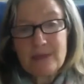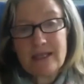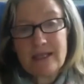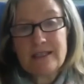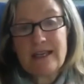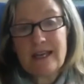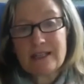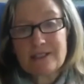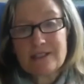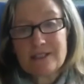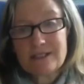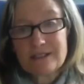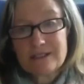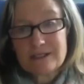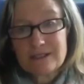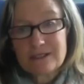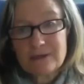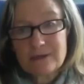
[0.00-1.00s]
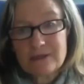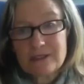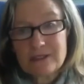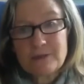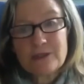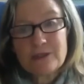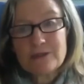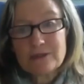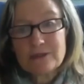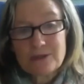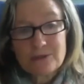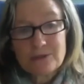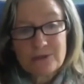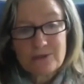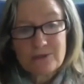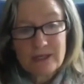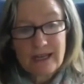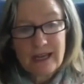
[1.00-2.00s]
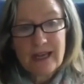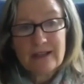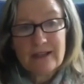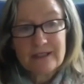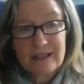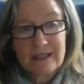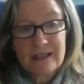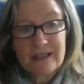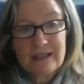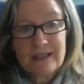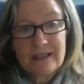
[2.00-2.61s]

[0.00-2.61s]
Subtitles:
connection to a spiritual reality